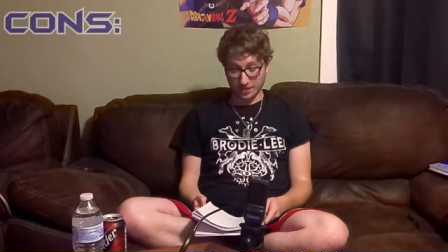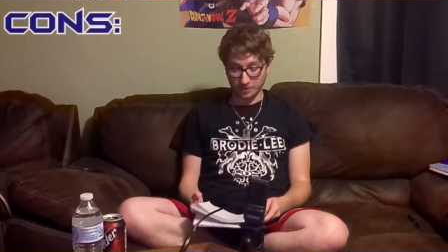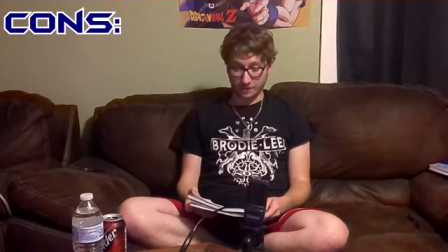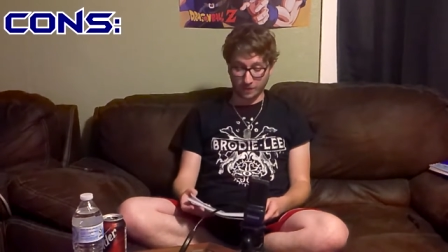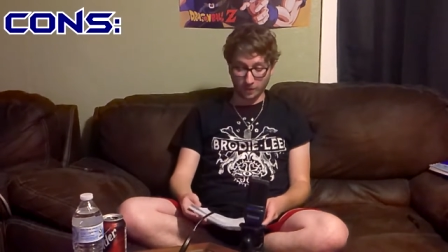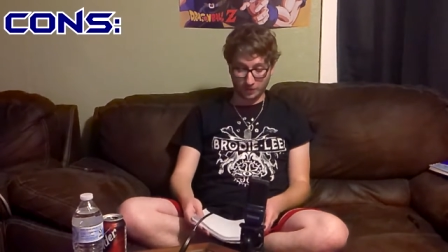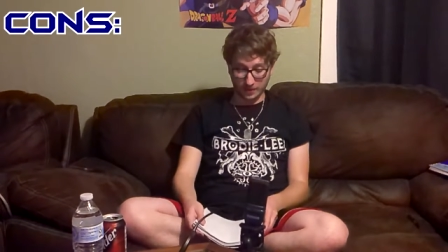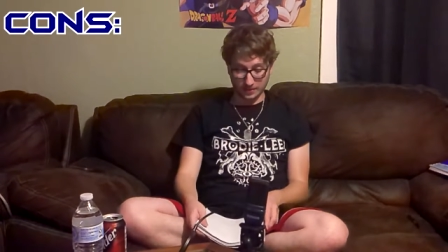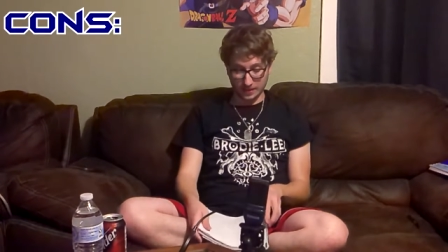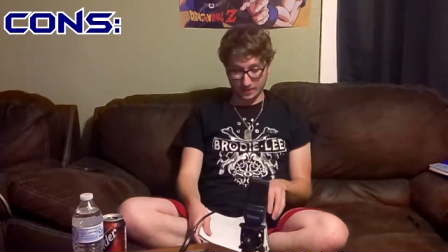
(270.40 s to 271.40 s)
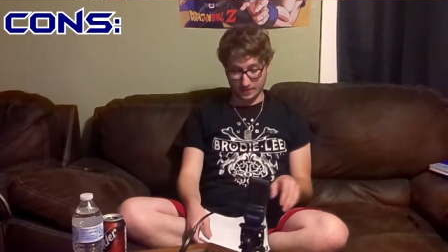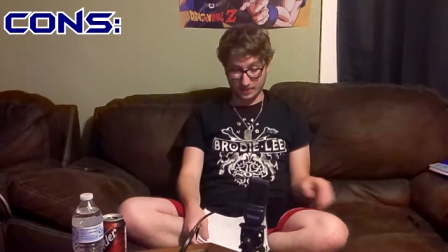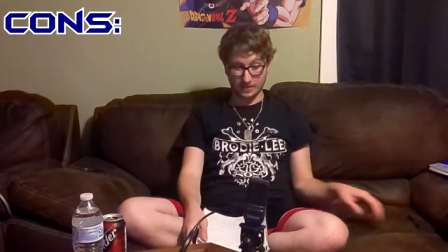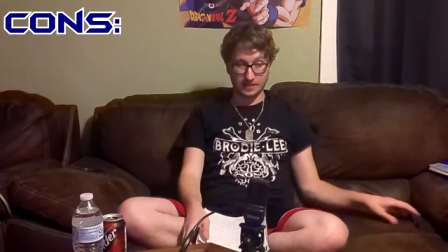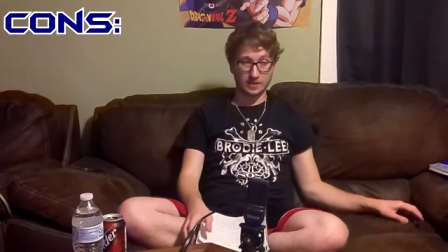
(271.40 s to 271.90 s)
Actually, four things I
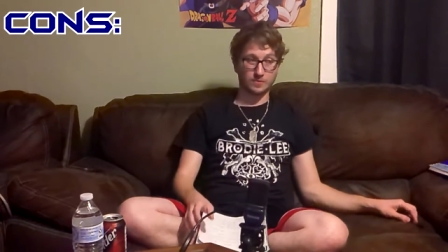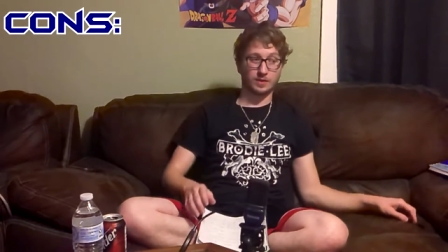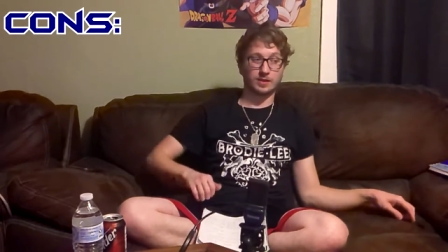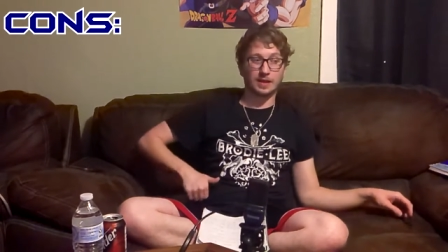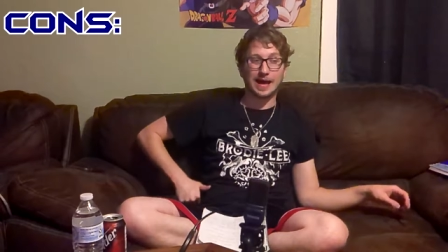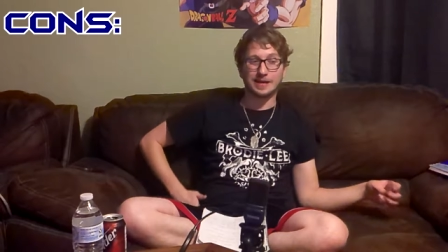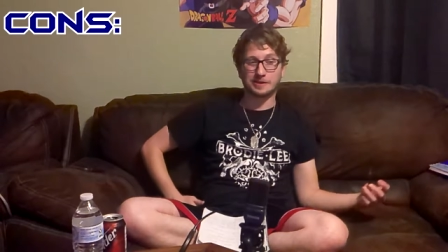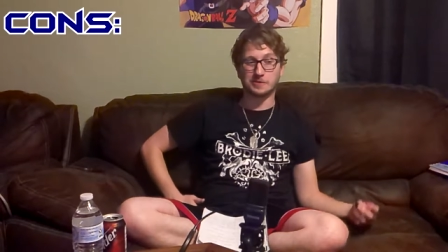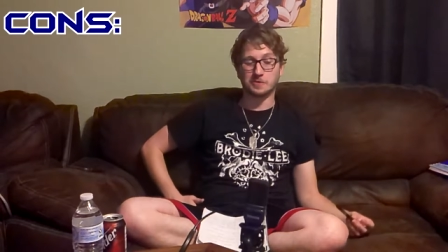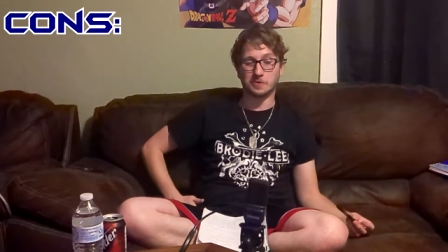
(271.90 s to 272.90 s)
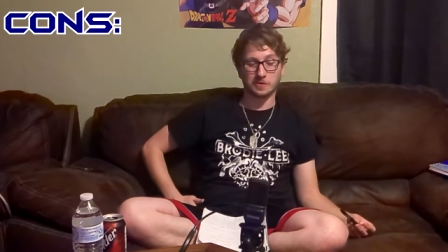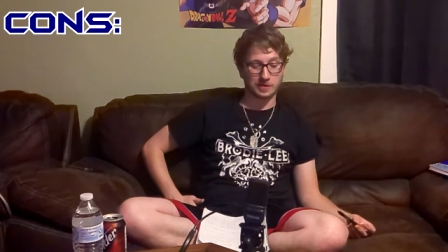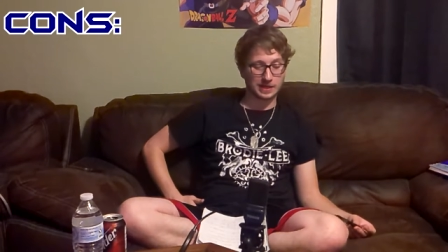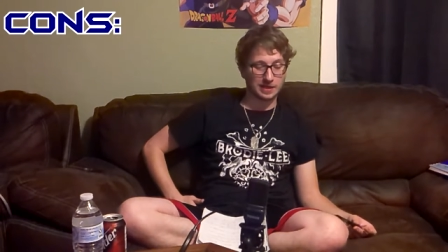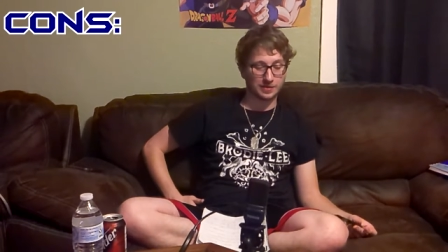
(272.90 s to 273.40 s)
didn't really like
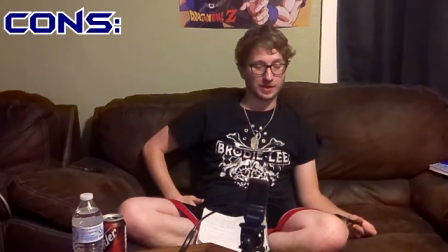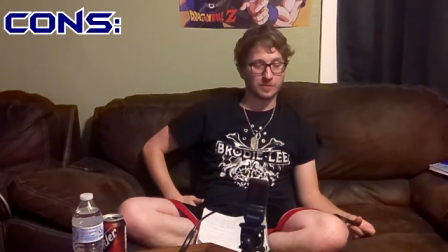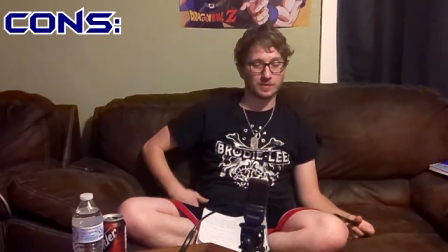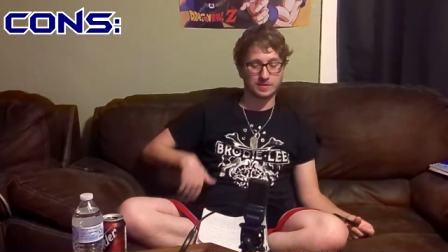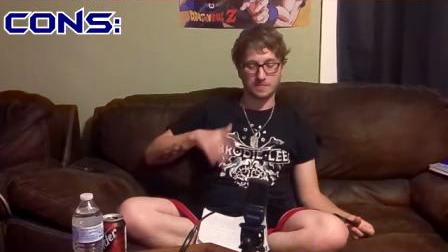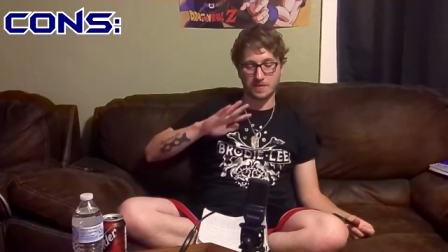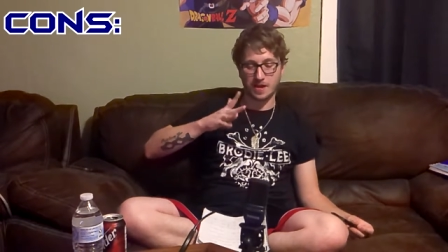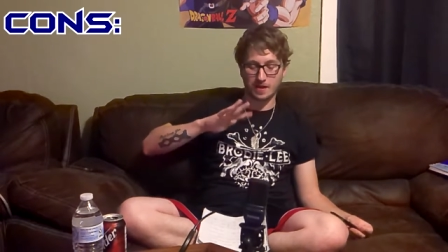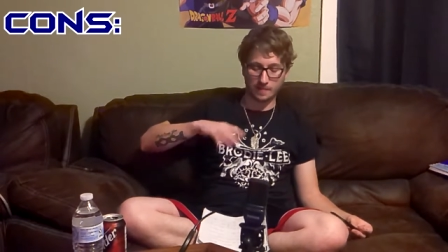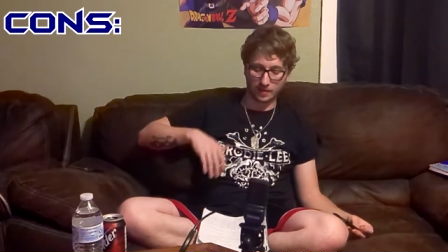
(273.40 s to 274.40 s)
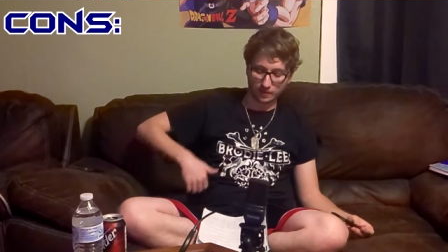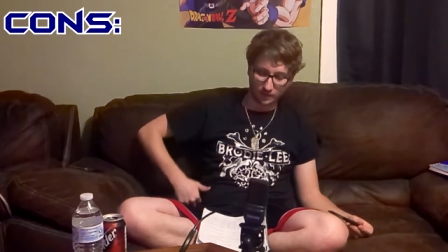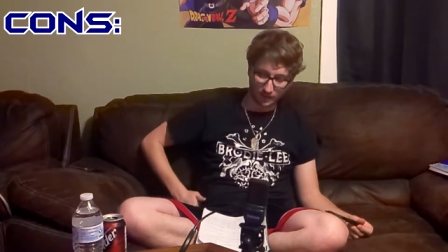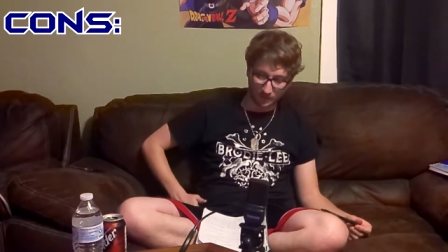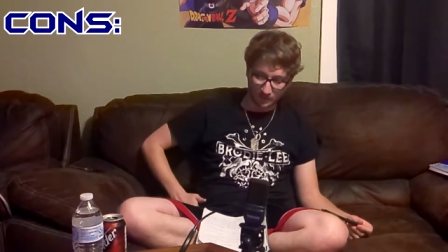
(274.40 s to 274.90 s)
or kind of thought was meh about the
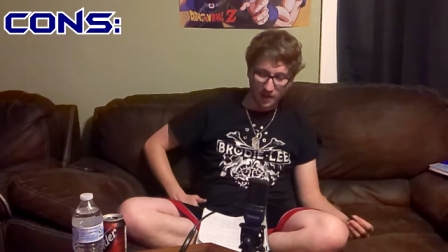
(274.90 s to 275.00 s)
film.